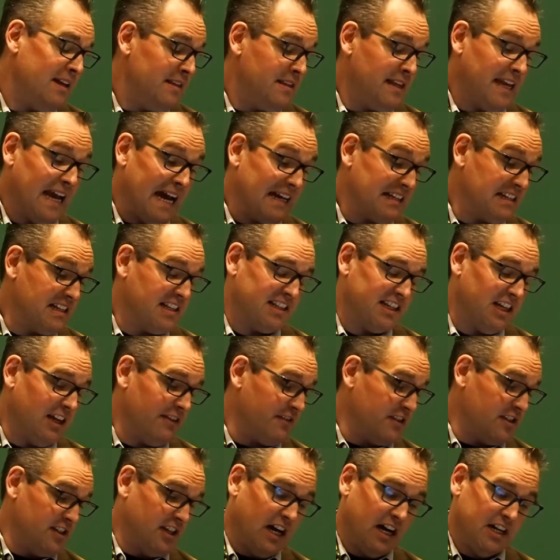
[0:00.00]
The act
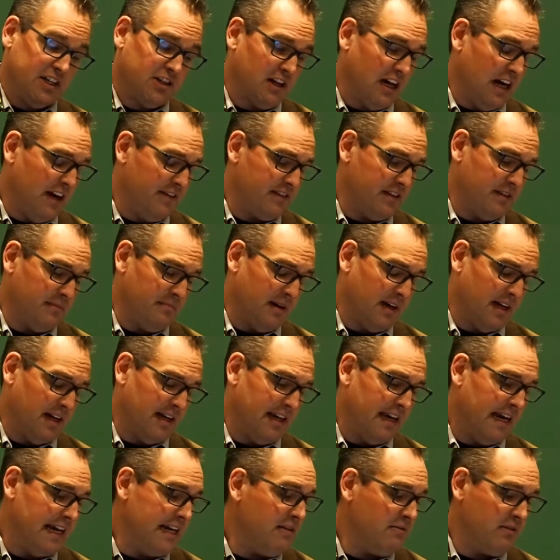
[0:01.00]
itself is not drafted
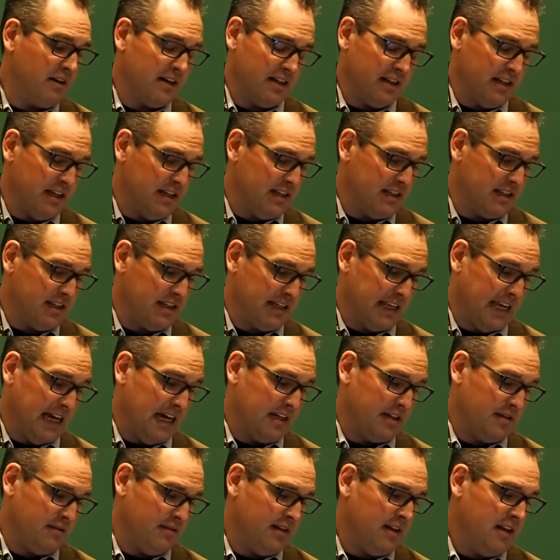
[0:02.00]
by anyone in
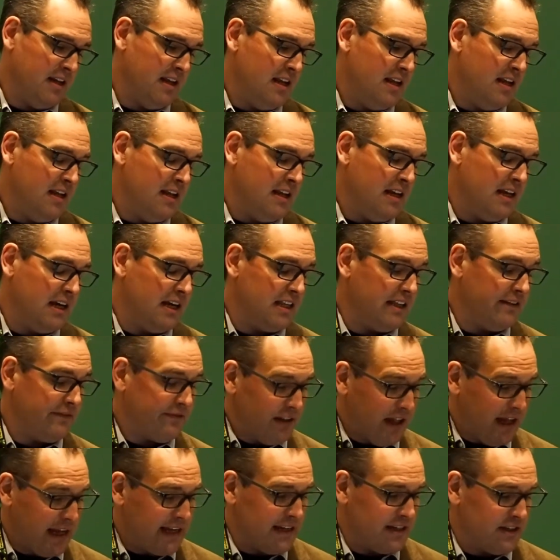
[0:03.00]
Saskatchewan. They
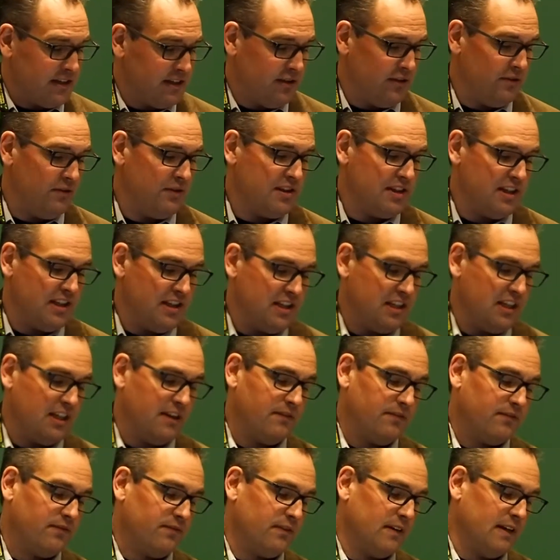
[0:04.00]
fly in 2
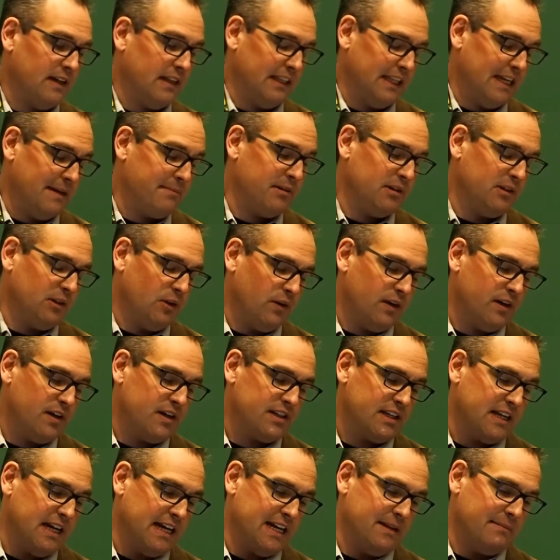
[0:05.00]
CCF labor
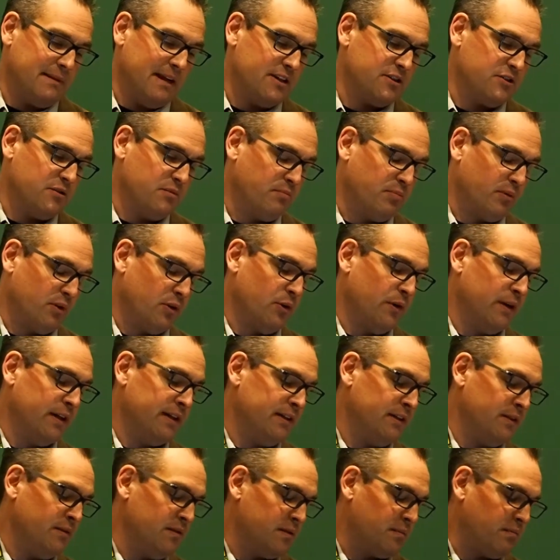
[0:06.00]
lawyers, a guy named Andrew
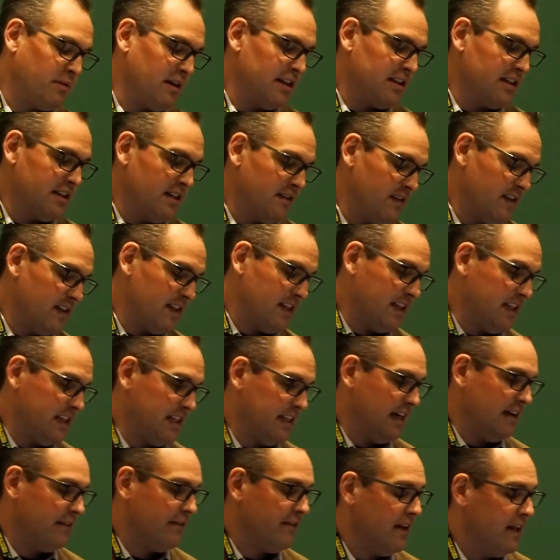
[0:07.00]
Bruin, who was president of the
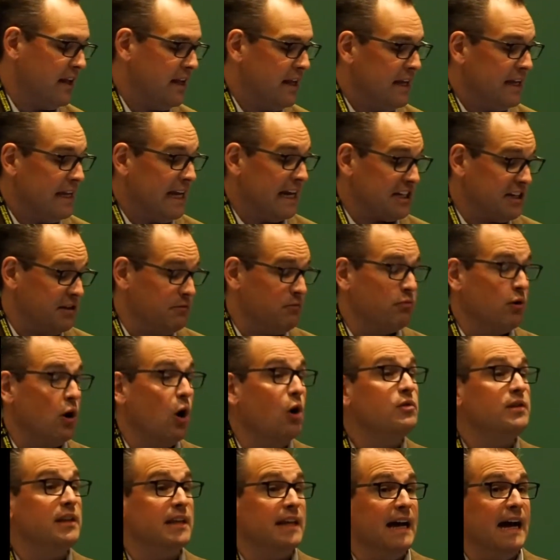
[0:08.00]
CCF. He actually
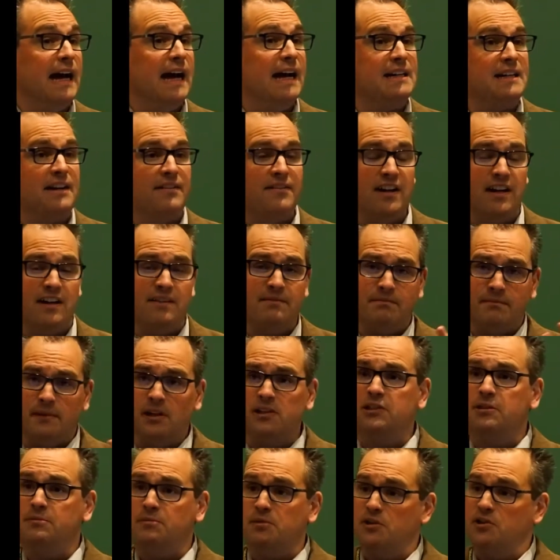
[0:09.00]
wrote the act. I've got
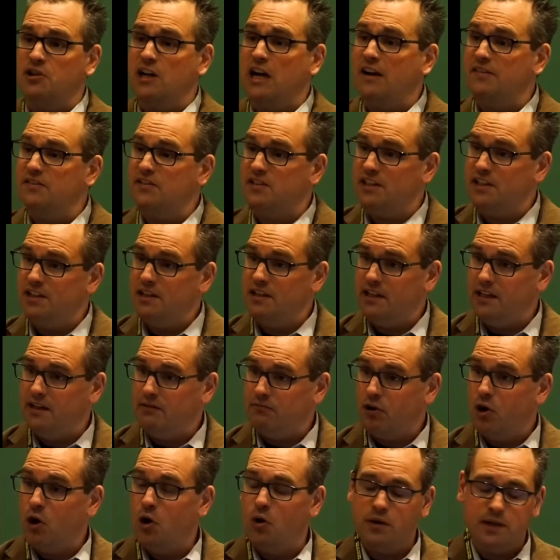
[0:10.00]
multiple drafts that he
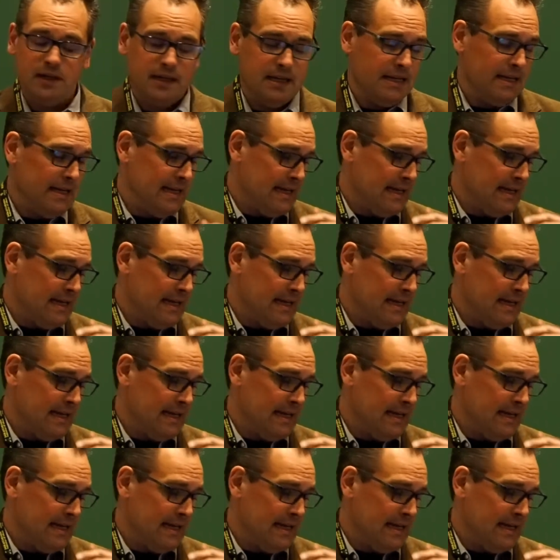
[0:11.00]
wrote.